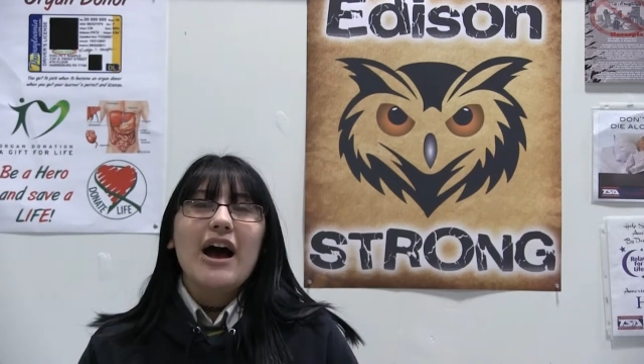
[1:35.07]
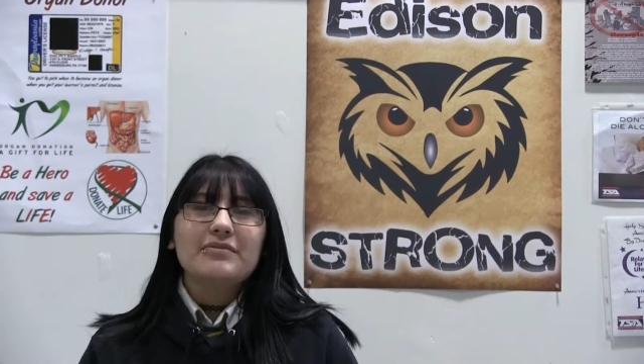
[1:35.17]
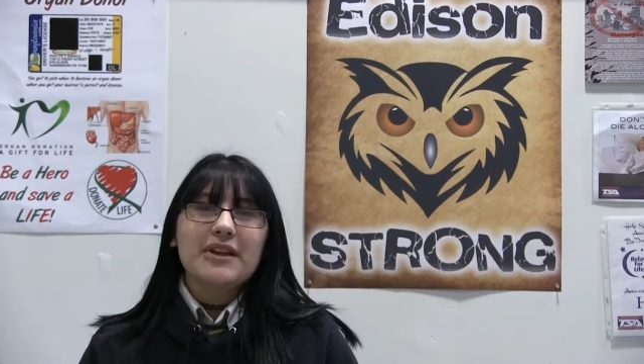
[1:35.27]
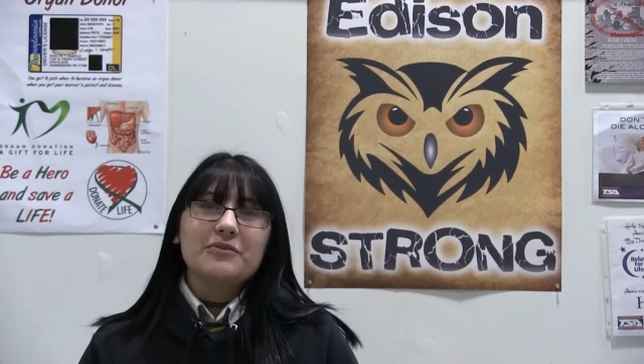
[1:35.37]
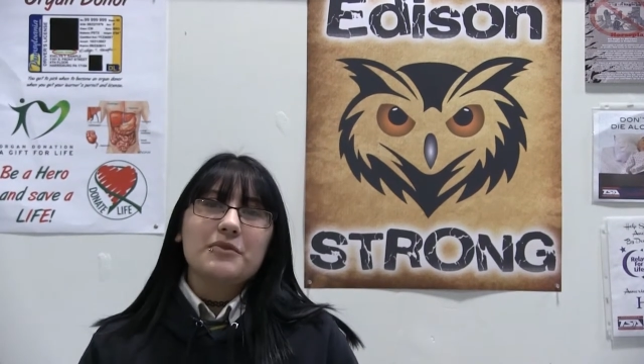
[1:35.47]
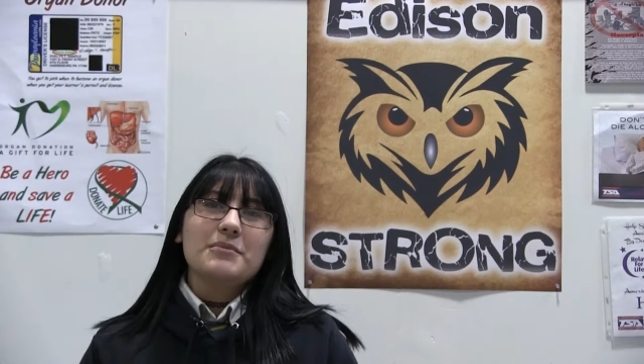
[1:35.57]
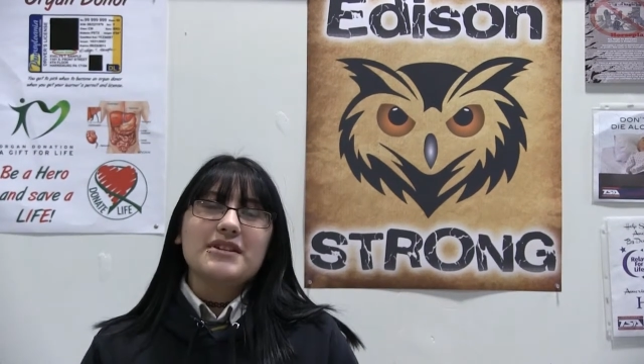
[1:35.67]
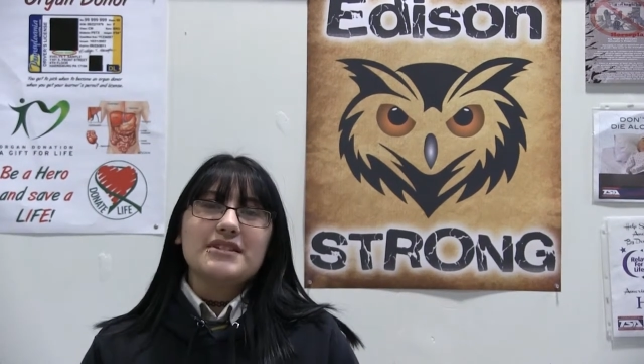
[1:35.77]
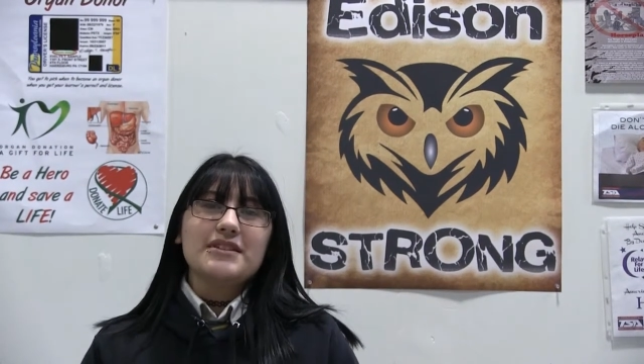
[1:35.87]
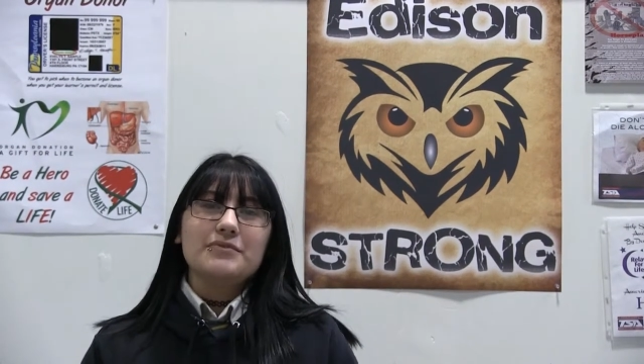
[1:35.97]
I'm thankful
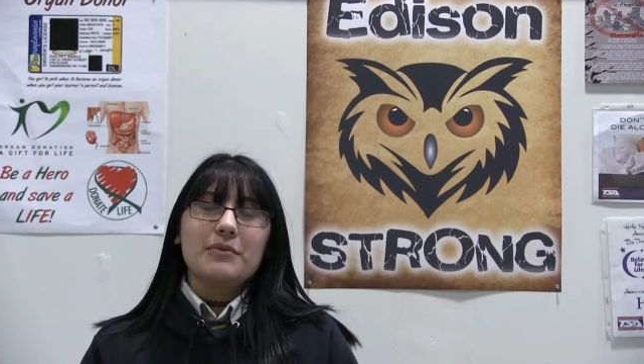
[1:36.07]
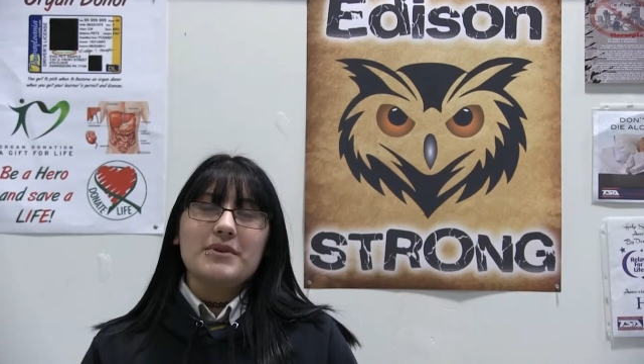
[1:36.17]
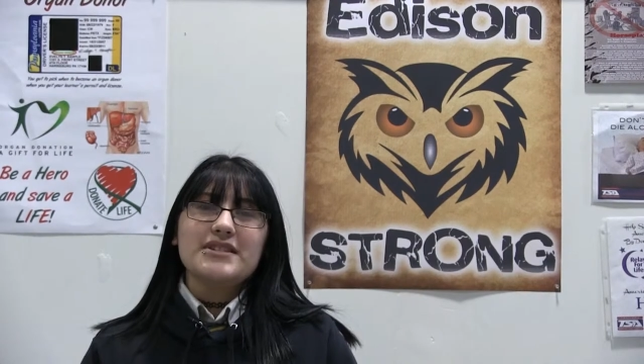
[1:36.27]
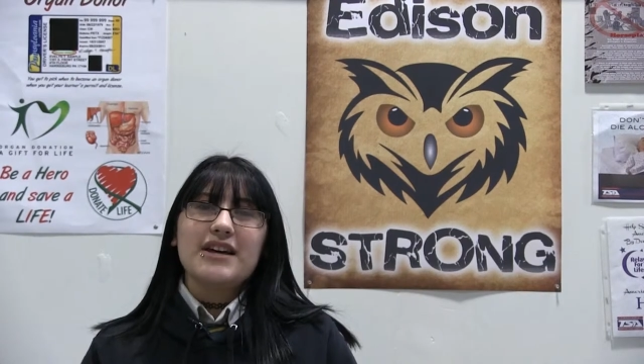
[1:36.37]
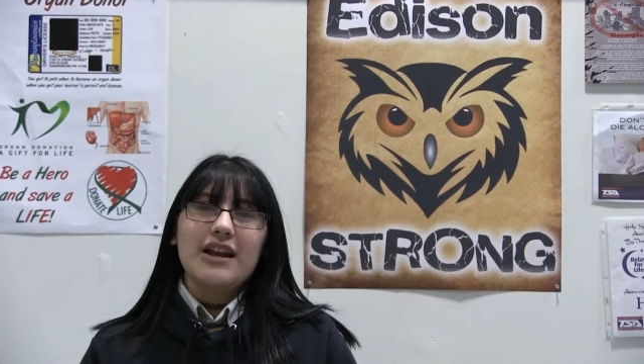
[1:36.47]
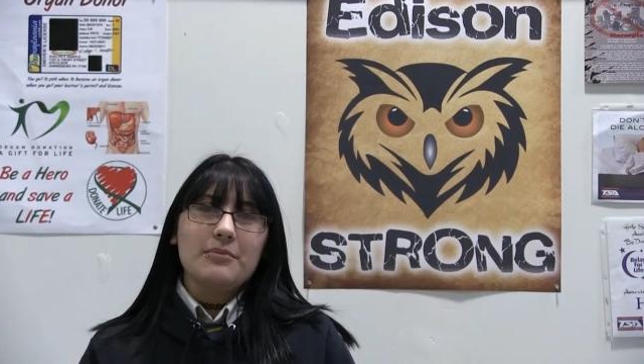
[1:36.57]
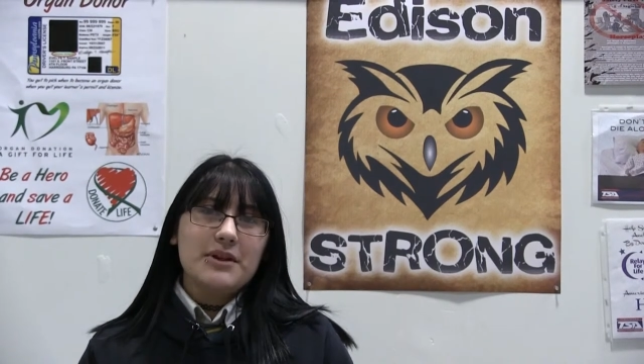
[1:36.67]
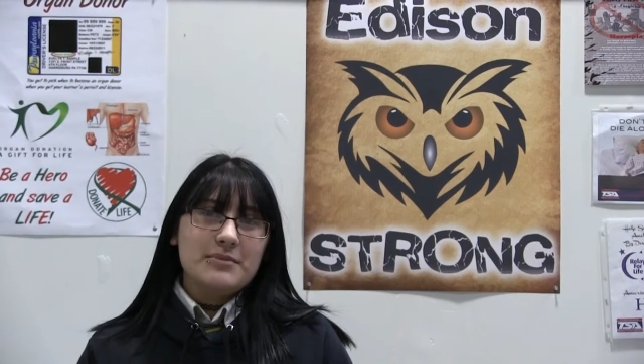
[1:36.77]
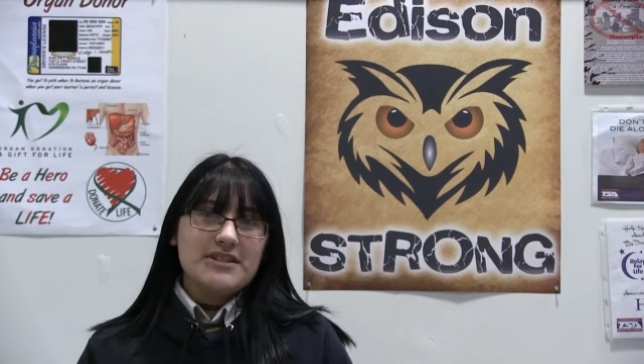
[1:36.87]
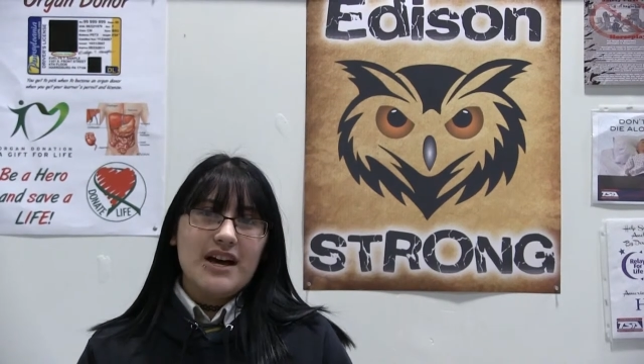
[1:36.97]
Miss, for Miss
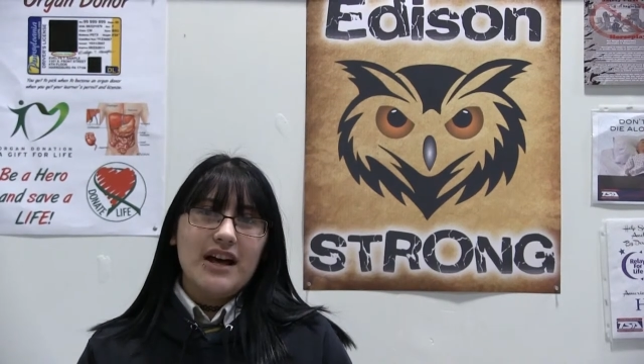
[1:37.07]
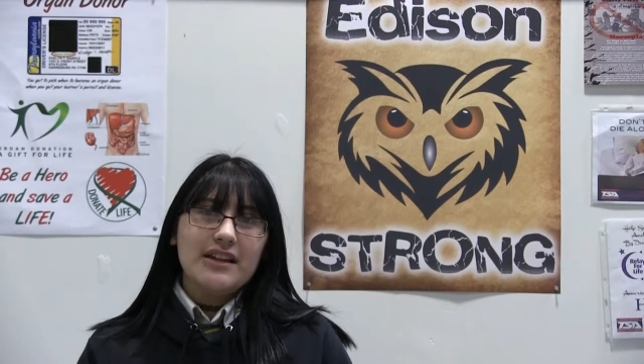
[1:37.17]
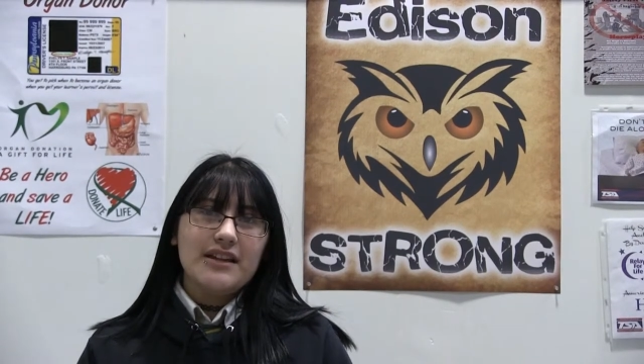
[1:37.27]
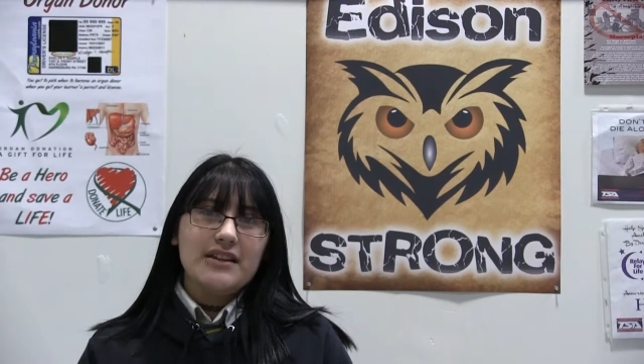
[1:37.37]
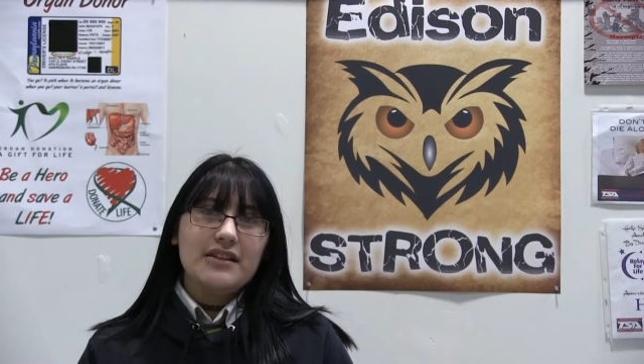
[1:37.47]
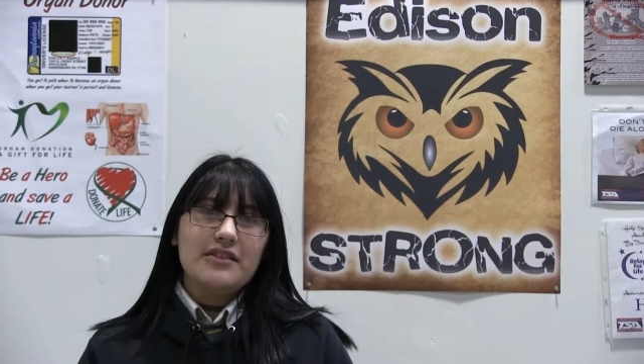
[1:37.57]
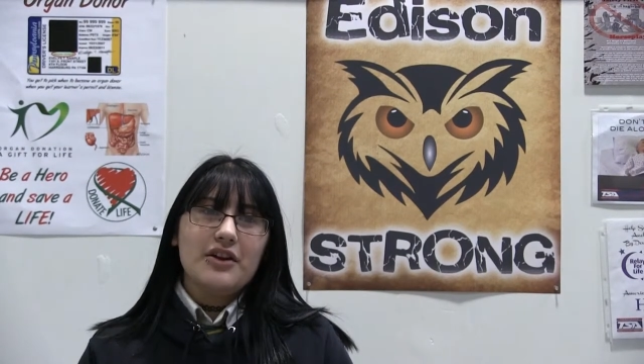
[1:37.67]
Solomon and Miss Holly.